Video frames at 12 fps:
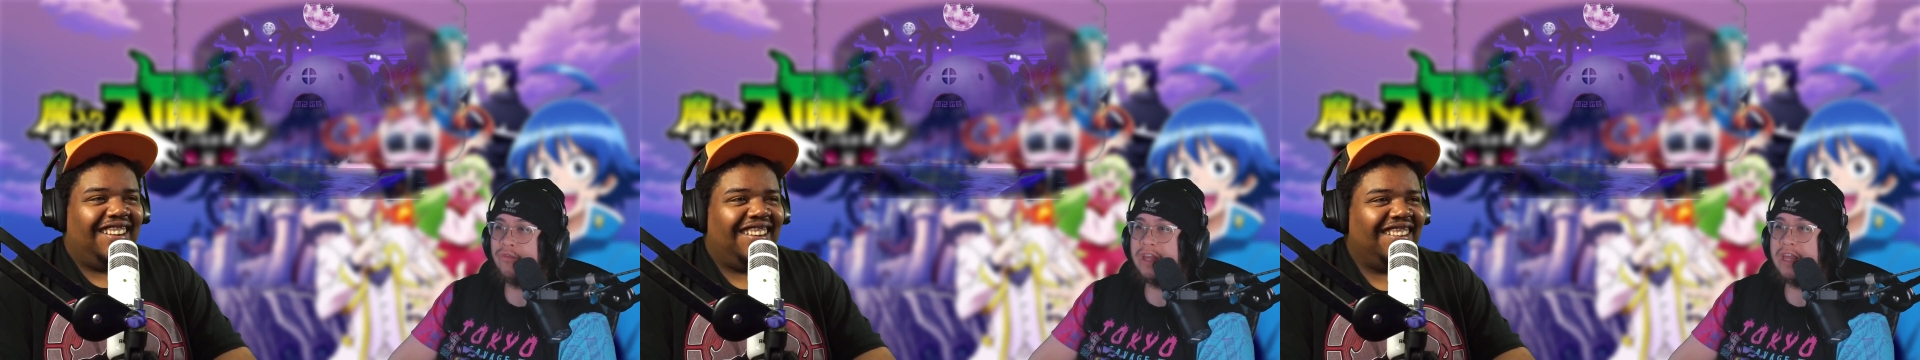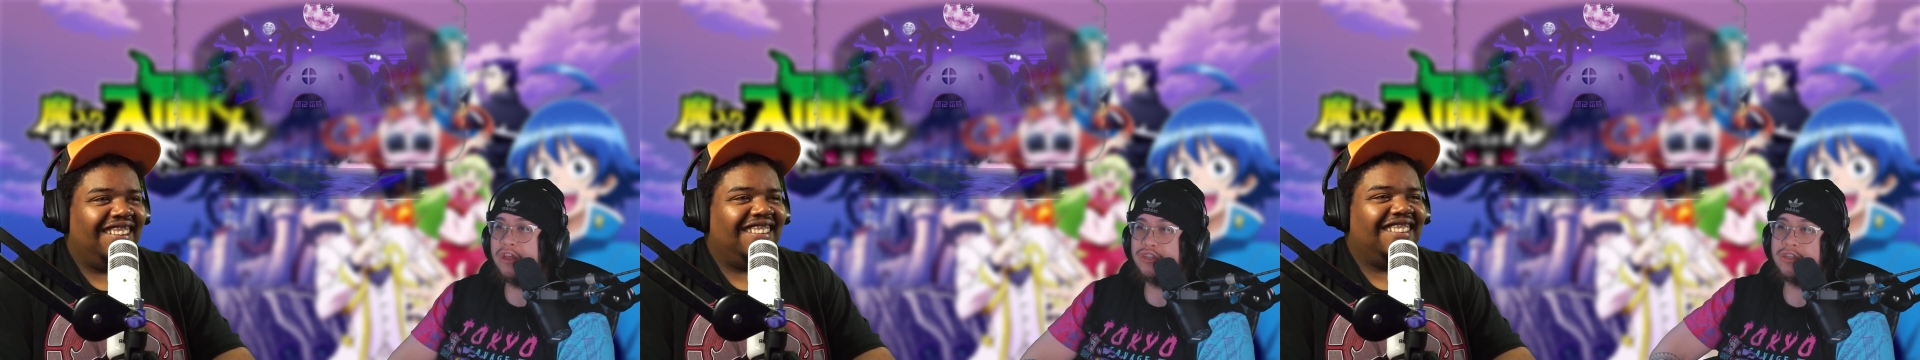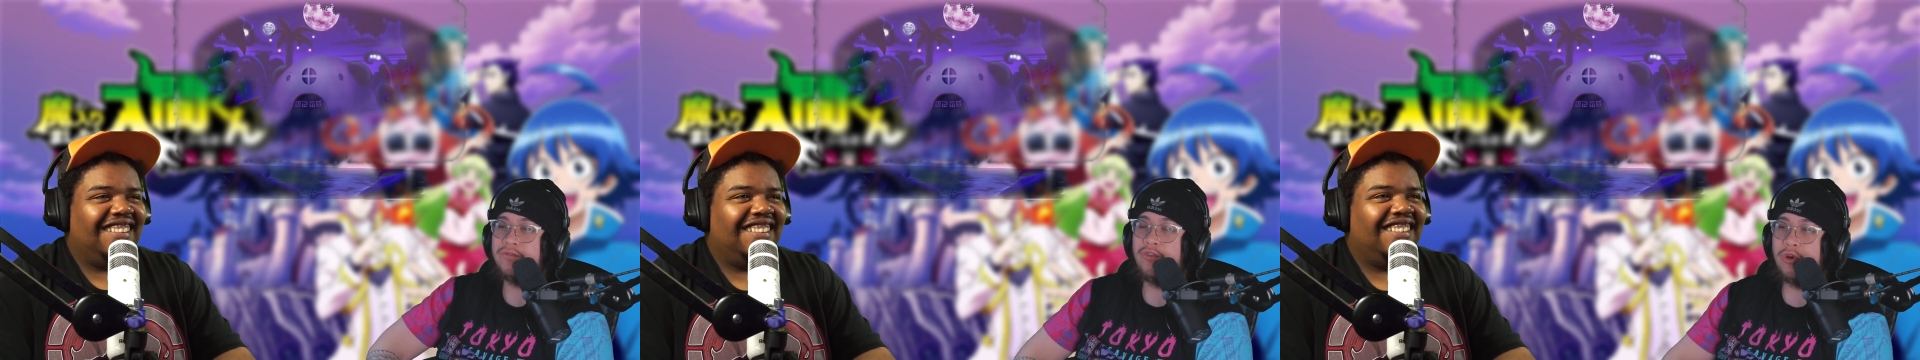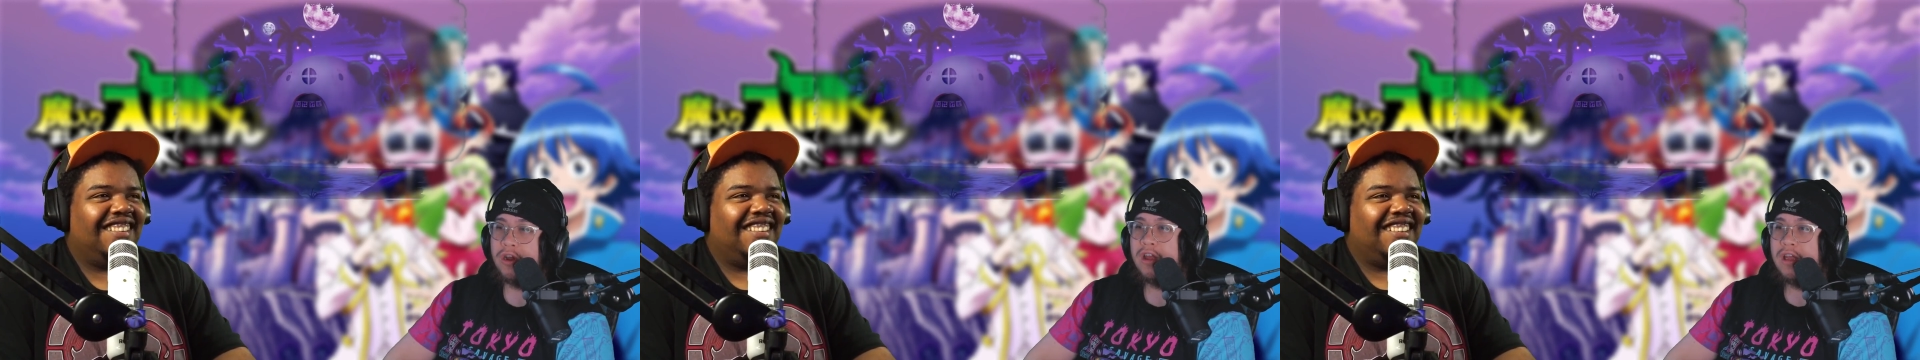Speaker 1: heels
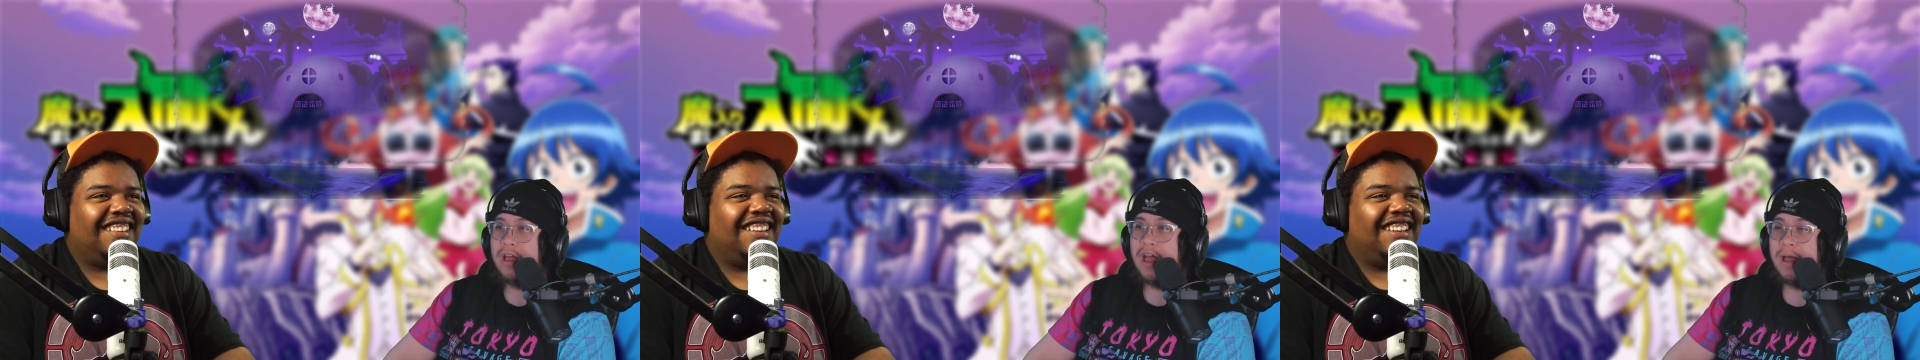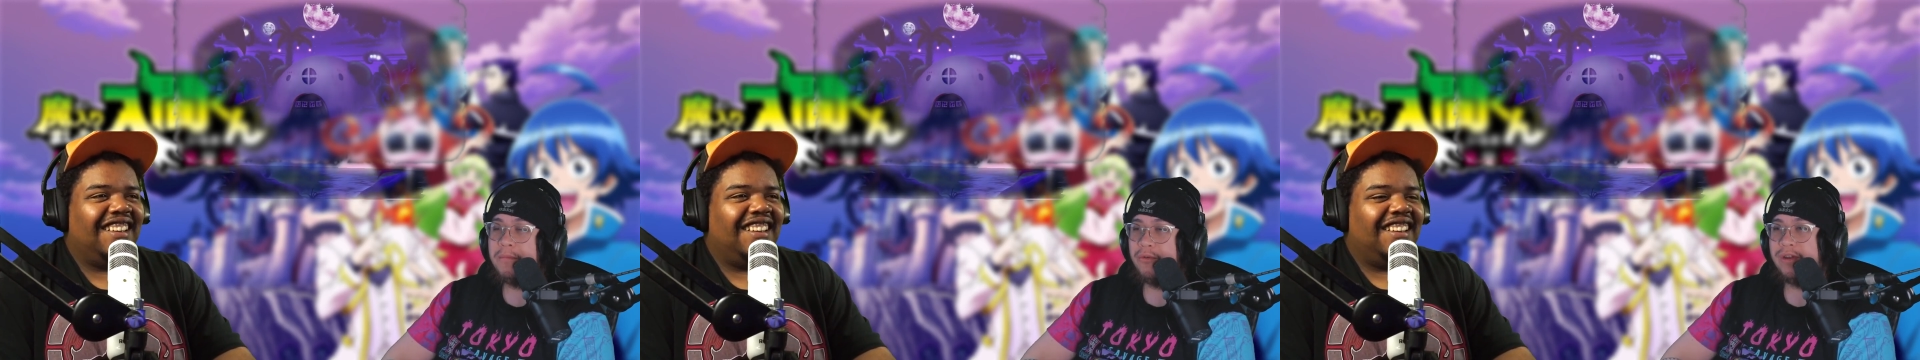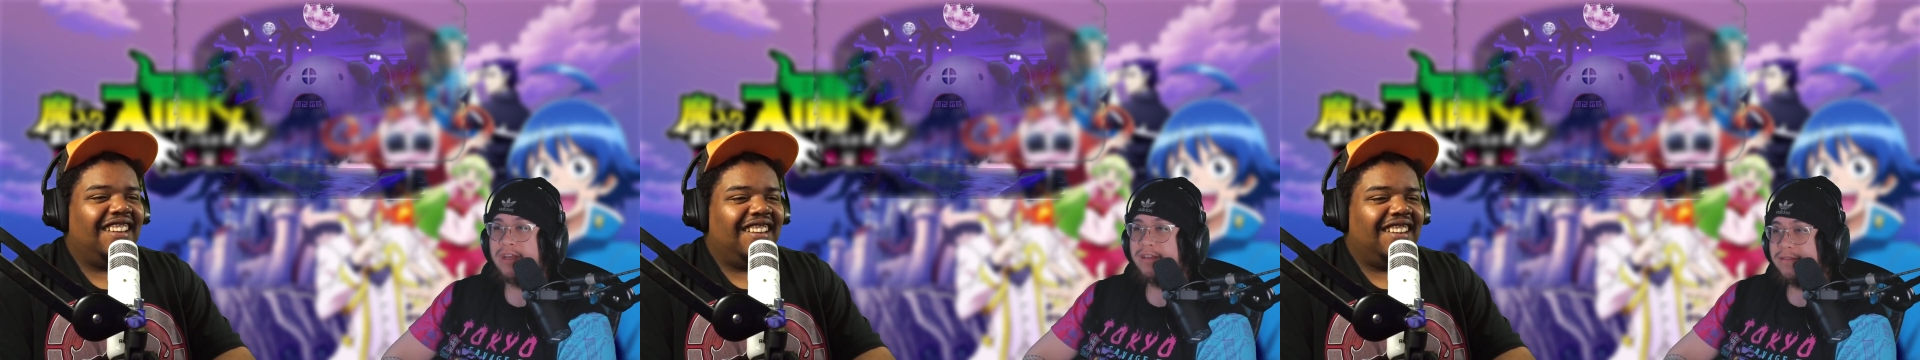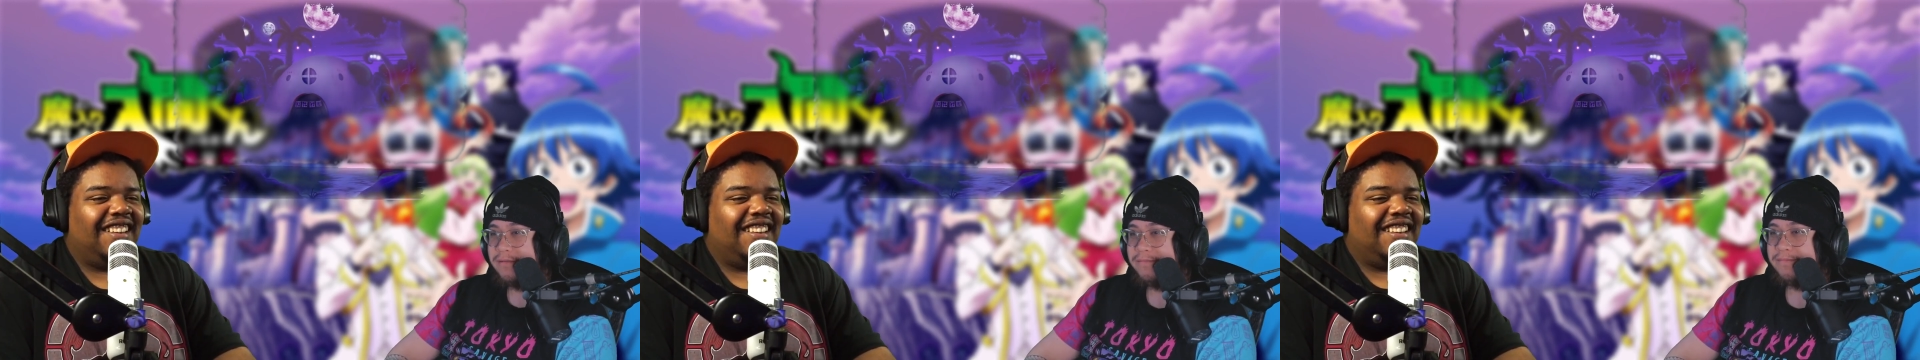for Ameri.
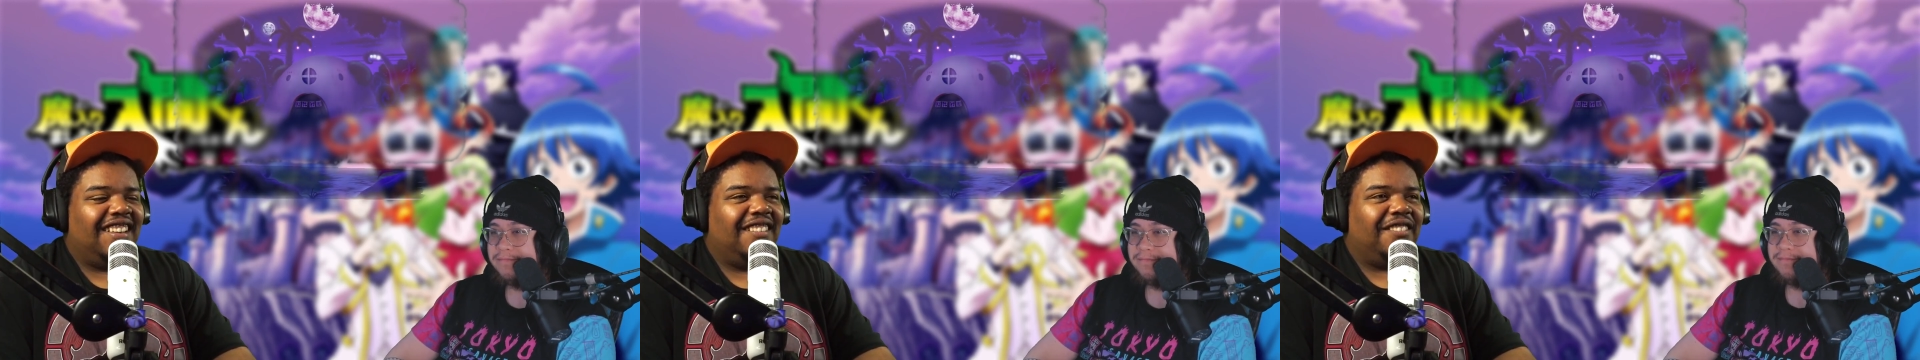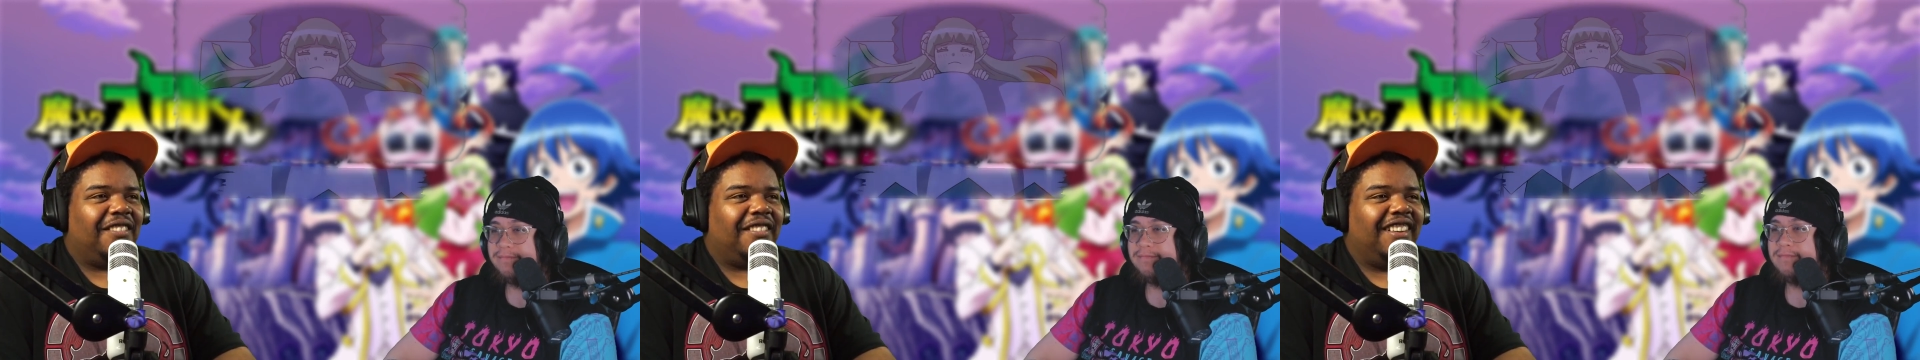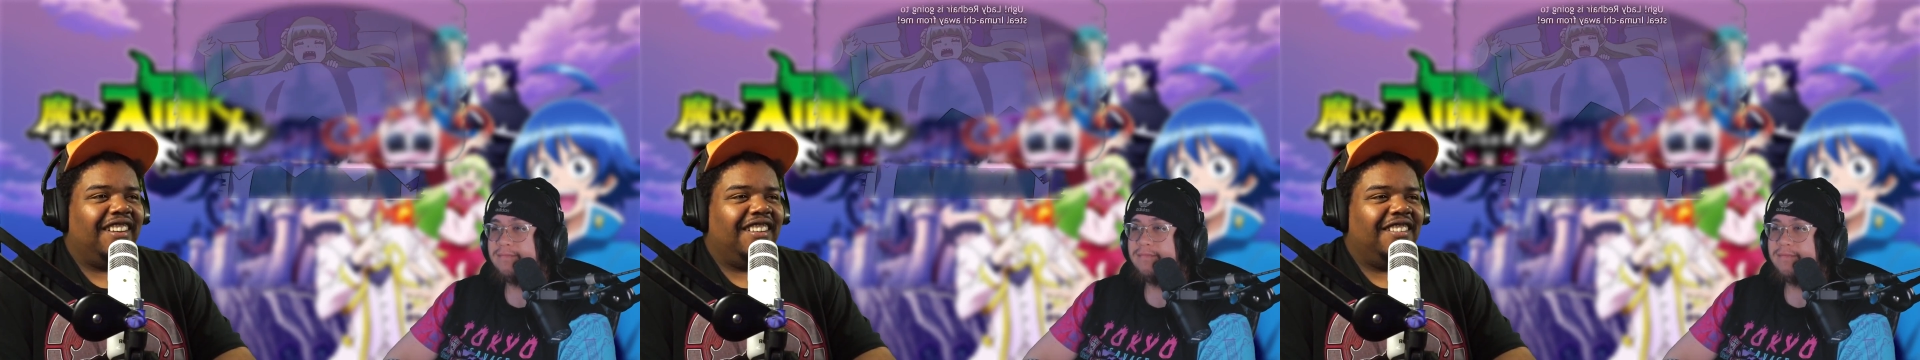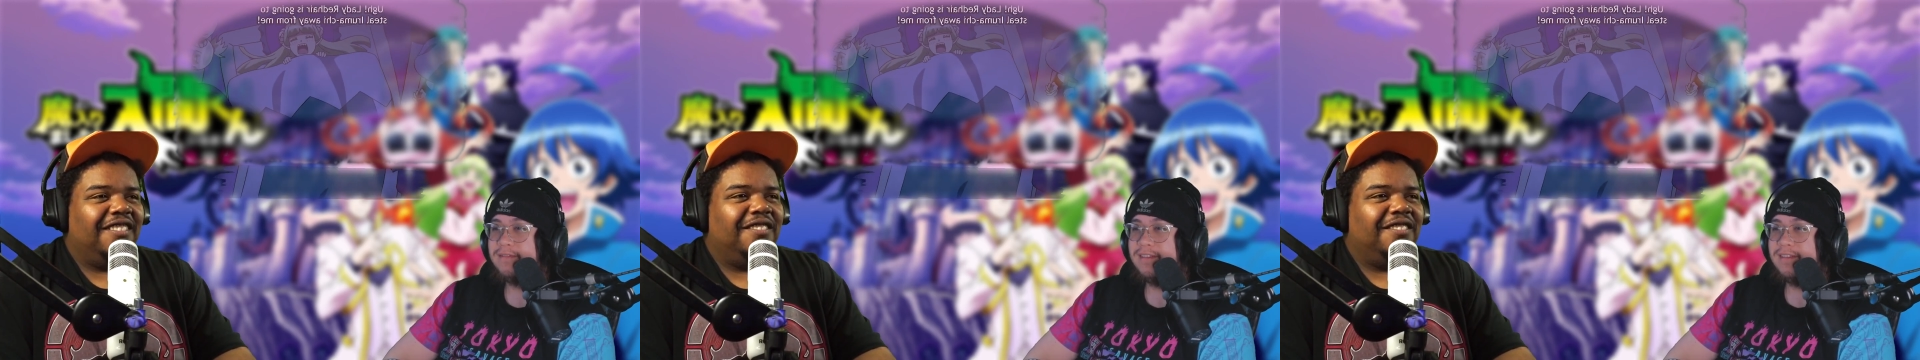For real.